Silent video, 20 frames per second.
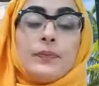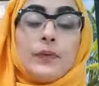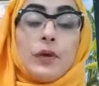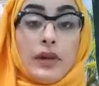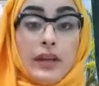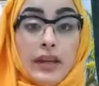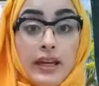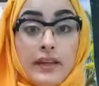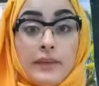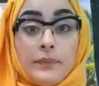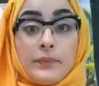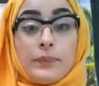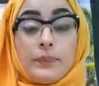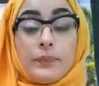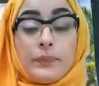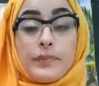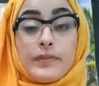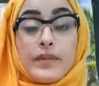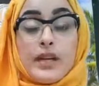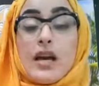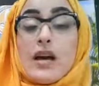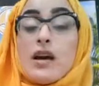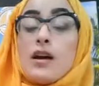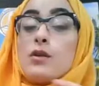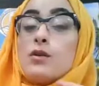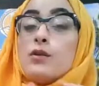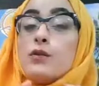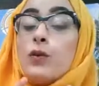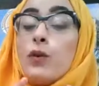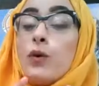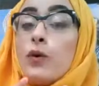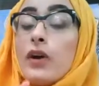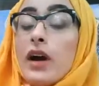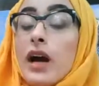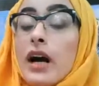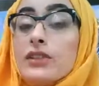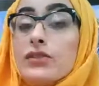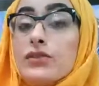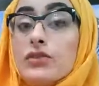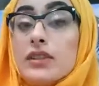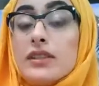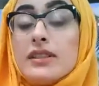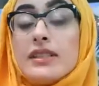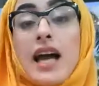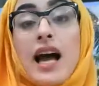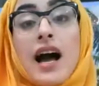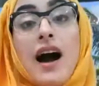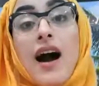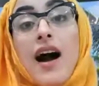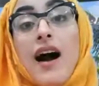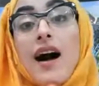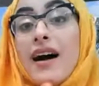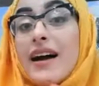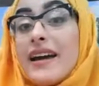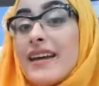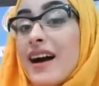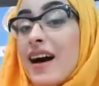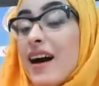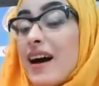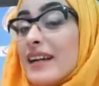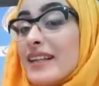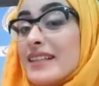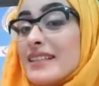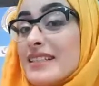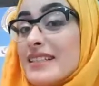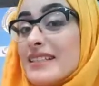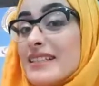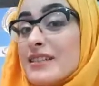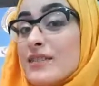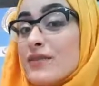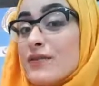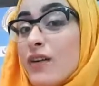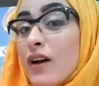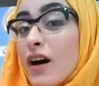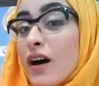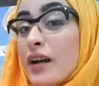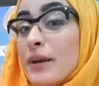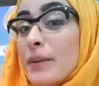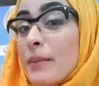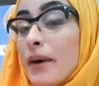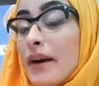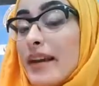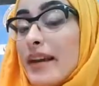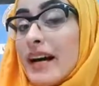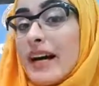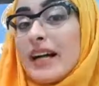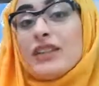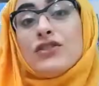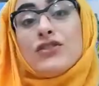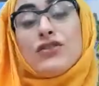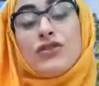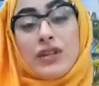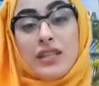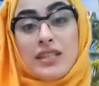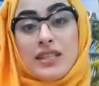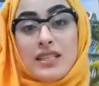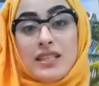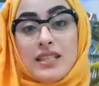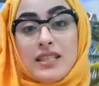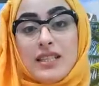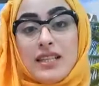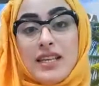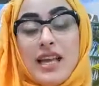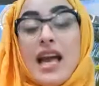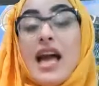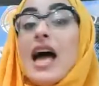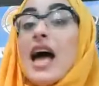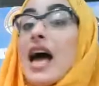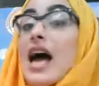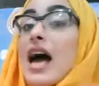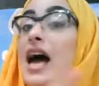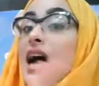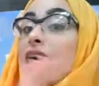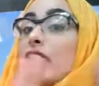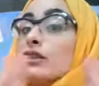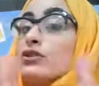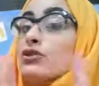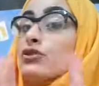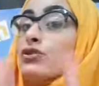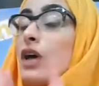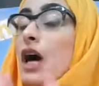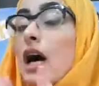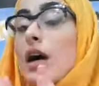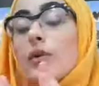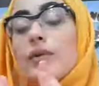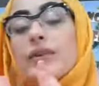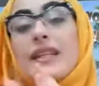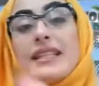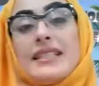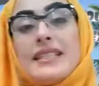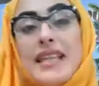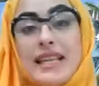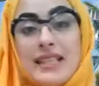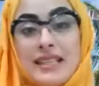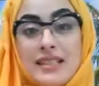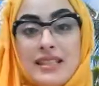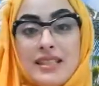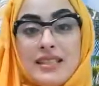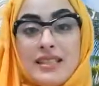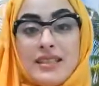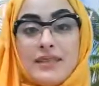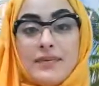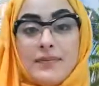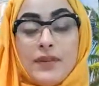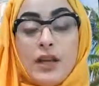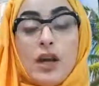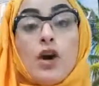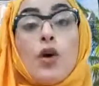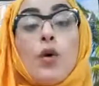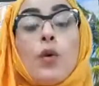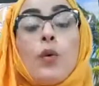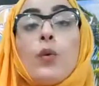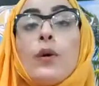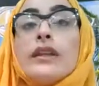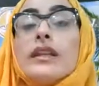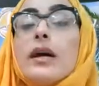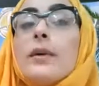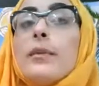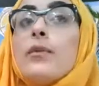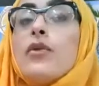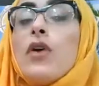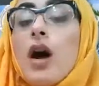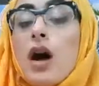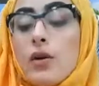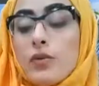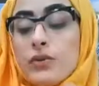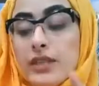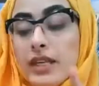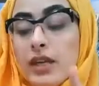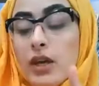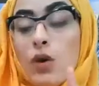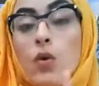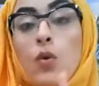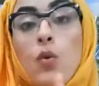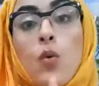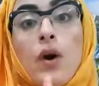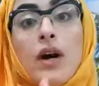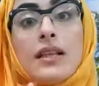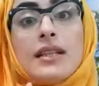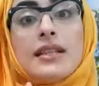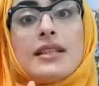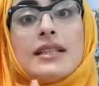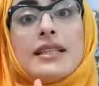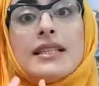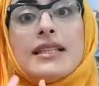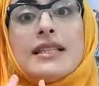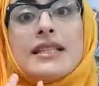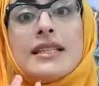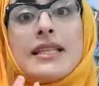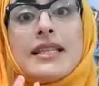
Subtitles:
Okay? 400, I identify my hundreds and round the tens. When I'm rounding ones and